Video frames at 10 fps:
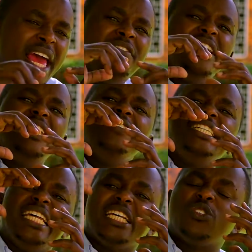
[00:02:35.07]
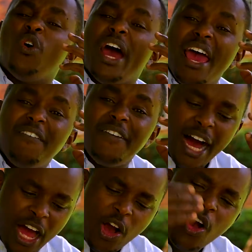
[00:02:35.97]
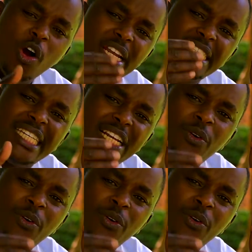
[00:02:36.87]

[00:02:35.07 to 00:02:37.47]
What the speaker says: Even if it takes forever, God is still